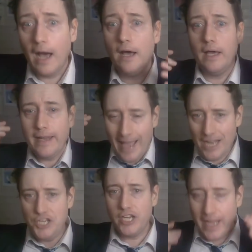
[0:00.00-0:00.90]
an
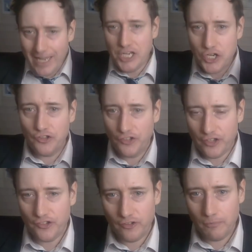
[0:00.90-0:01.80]
education
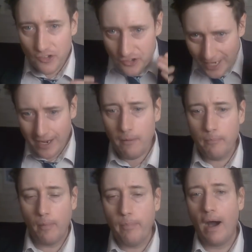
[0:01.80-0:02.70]
system set
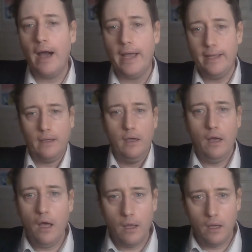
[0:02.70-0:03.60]
up by
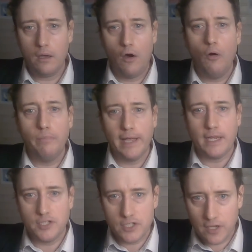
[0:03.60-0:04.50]
a
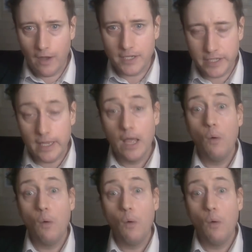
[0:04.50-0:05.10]
complex society